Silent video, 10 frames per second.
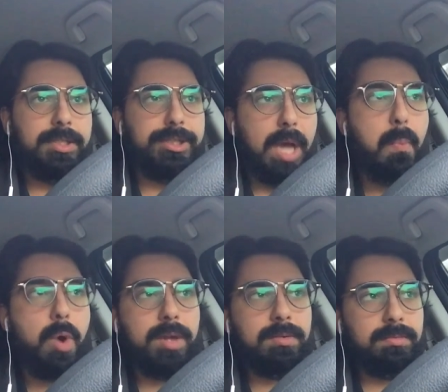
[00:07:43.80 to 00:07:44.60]

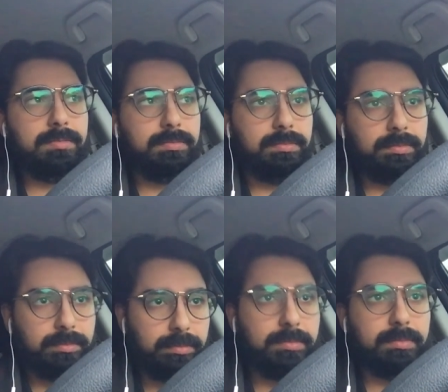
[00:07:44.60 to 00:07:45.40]
someone
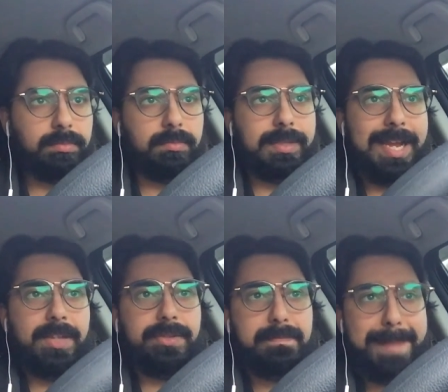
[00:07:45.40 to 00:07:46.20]
that
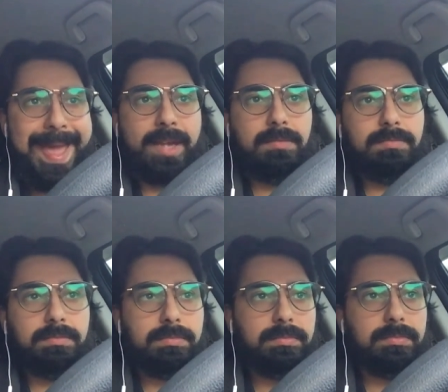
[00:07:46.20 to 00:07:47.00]
is a man
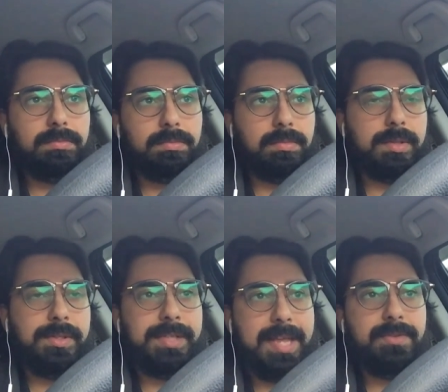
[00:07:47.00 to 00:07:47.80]

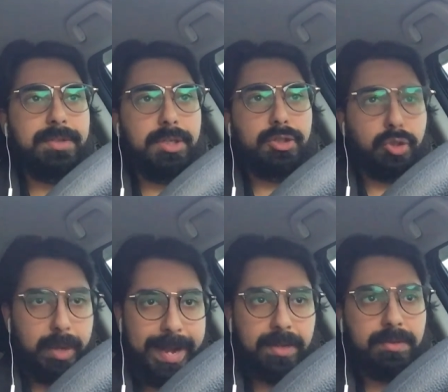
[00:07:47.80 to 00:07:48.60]
says they're
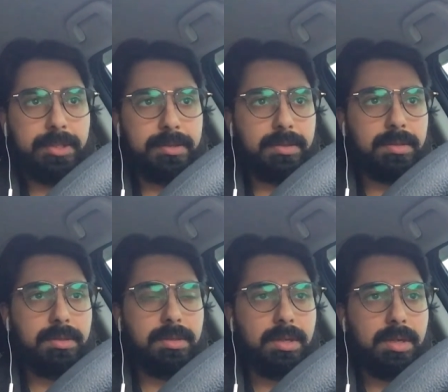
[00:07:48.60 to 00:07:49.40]
trans
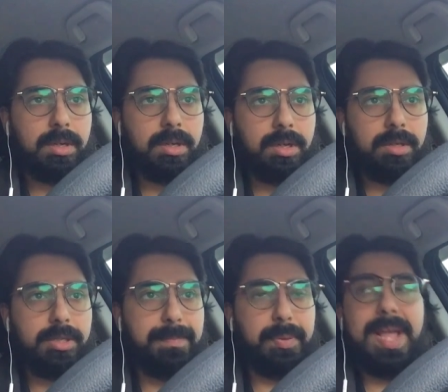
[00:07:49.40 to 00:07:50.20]

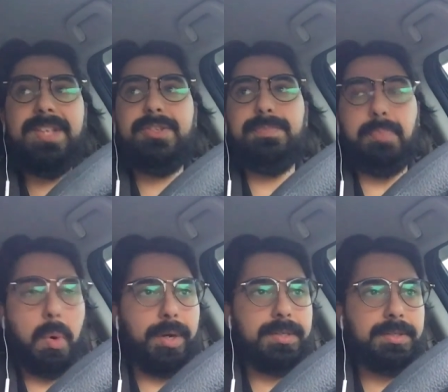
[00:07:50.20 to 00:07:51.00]
to play
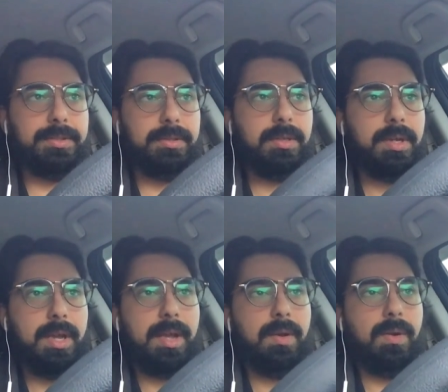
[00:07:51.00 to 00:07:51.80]
sports
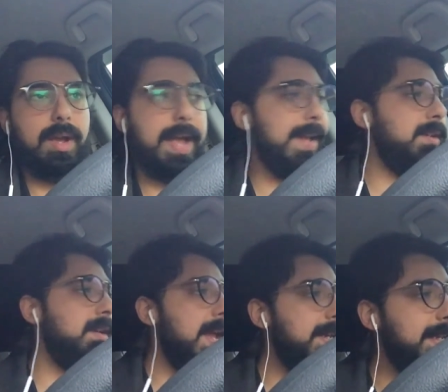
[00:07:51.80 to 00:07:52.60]
and
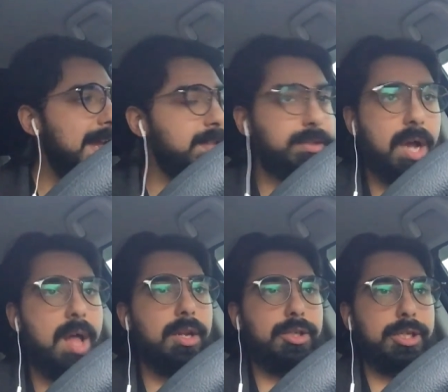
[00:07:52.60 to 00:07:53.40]
and get
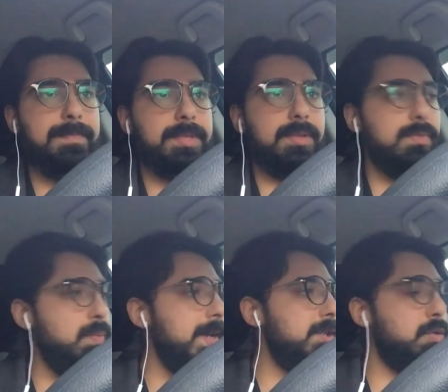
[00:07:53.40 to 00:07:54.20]
scholarships and
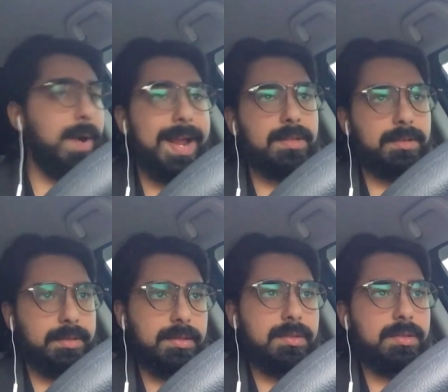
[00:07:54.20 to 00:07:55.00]
win grants
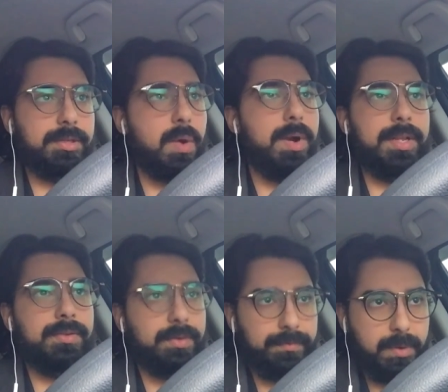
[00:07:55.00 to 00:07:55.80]
and so on and
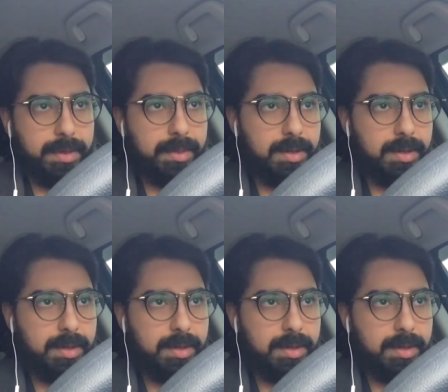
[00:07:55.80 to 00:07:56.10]
so forth.